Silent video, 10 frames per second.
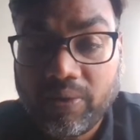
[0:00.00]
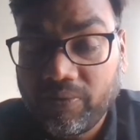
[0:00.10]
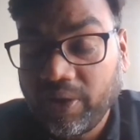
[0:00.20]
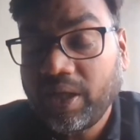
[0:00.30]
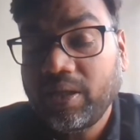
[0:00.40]

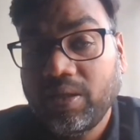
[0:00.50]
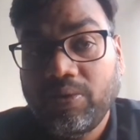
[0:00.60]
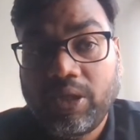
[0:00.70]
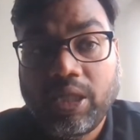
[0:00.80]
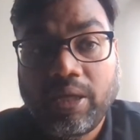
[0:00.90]
when
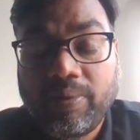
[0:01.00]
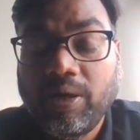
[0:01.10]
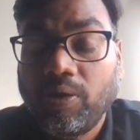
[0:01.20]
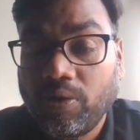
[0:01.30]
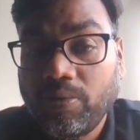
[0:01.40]
they will
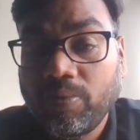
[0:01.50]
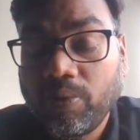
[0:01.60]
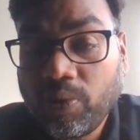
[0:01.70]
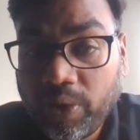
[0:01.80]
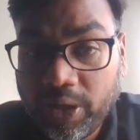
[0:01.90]

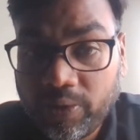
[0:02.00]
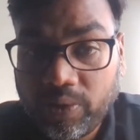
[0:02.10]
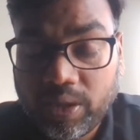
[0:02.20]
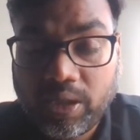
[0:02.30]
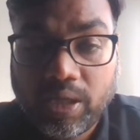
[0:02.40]
onboard you
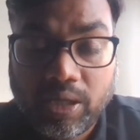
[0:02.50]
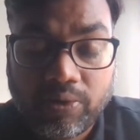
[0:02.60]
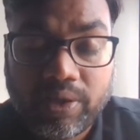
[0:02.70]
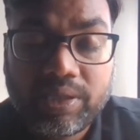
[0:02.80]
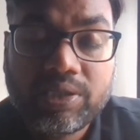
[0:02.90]
in their
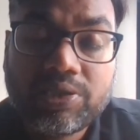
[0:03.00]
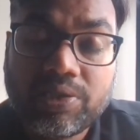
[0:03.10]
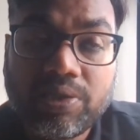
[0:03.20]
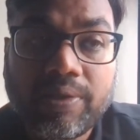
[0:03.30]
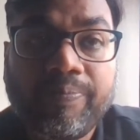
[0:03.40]

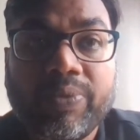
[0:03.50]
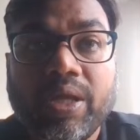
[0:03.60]
organization